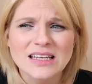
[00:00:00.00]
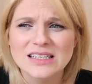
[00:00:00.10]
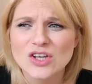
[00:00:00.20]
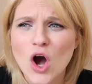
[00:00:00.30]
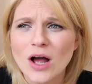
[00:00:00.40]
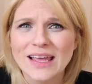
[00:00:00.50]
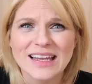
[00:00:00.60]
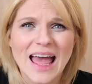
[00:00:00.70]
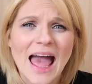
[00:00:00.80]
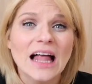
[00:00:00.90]
talk
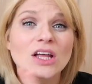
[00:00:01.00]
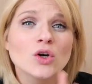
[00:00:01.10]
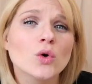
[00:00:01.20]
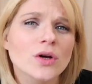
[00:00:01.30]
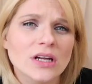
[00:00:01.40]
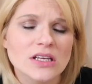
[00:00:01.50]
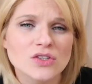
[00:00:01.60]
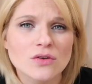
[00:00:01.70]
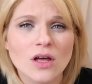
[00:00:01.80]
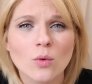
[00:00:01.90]
in allegories,
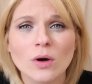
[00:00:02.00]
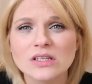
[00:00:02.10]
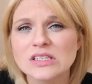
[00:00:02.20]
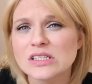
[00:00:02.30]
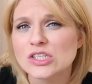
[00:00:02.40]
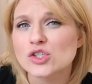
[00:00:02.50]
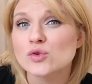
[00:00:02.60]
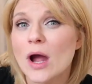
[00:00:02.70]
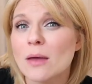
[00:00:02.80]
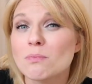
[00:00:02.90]
or they'll want to
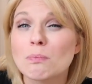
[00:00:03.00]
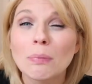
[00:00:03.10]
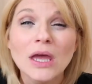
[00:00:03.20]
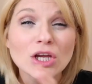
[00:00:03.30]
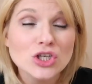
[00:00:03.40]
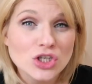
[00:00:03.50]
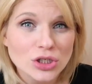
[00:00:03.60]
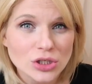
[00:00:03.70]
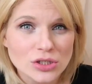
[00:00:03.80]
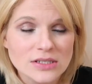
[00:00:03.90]
describe
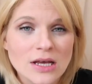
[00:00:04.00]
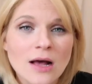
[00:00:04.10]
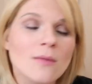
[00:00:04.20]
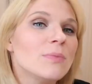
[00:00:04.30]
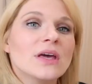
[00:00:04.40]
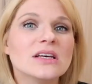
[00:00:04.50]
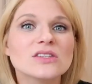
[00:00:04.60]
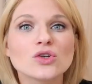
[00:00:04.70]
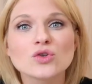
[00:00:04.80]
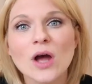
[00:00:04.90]
pictures because
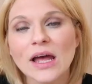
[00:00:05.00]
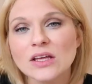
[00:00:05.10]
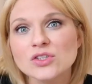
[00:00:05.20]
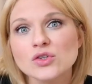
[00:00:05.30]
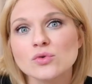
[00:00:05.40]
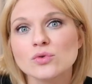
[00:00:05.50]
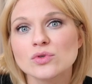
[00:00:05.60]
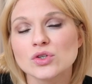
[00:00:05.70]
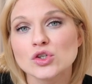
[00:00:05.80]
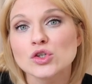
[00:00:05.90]
they're trying to
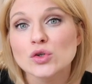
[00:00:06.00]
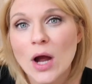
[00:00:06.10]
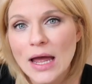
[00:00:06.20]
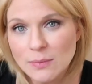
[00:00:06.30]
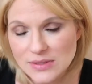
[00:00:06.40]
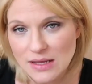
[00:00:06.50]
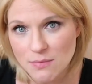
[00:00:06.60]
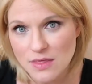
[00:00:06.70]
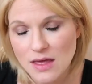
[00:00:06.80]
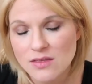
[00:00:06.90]
describe
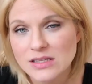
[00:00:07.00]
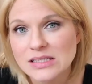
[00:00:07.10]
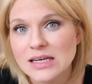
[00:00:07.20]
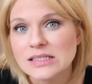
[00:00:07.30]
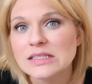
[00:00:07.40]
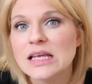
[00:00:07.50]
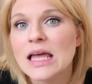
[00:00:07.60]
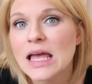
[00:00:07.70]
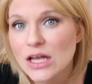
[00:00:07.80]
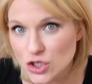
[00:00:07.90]
something that's less
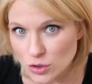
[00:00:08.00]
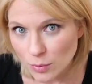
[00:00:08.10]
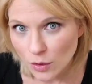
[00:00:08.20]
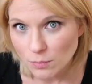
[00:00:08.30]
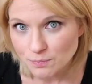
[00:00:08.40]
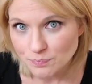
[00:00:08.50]
tangible.